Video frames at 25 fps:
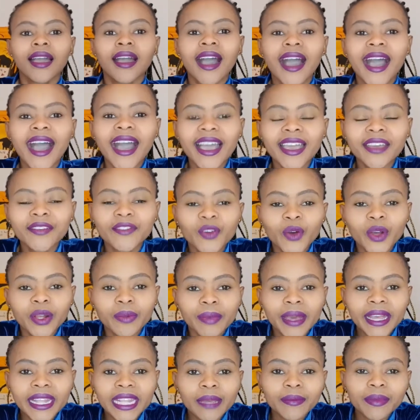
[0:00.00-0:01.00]
Hi everyone,
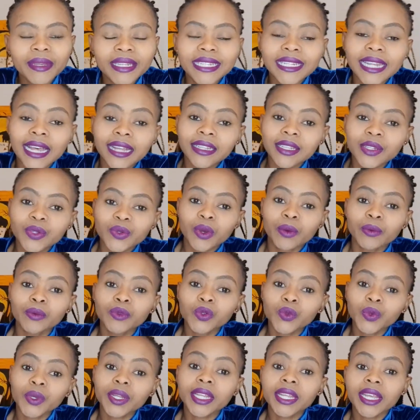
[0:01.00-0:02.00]
my name is Sandy
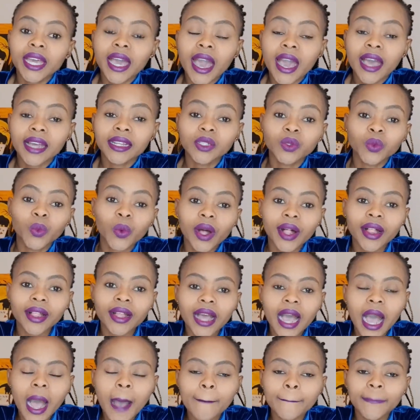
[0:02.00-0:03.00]
Swamtwini and
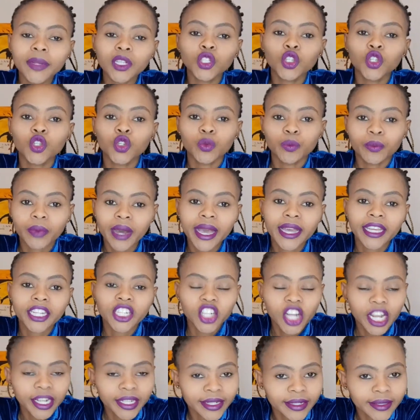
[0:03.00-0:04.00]
welcome to my
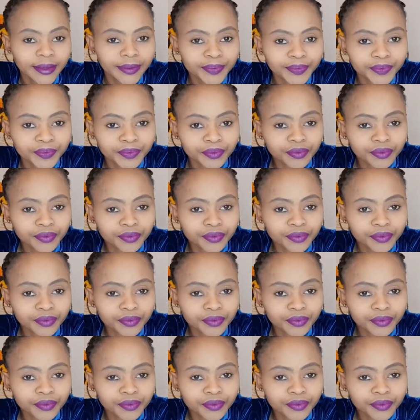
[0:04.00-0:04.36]
channel.